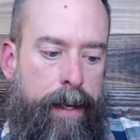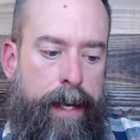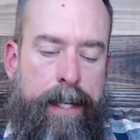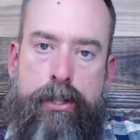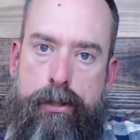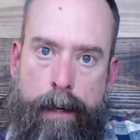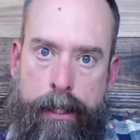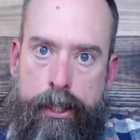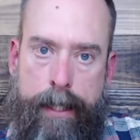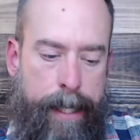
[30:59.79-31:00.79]

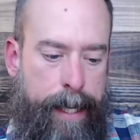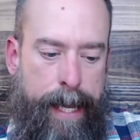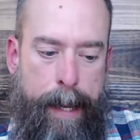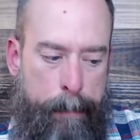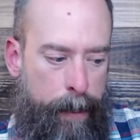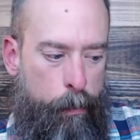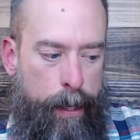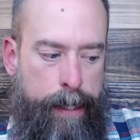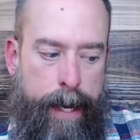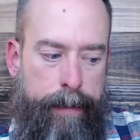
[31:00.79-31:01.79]
instruction in keeping what
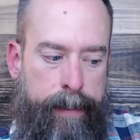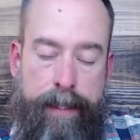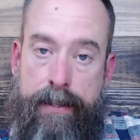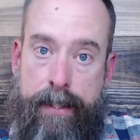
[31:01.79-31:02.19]
godliness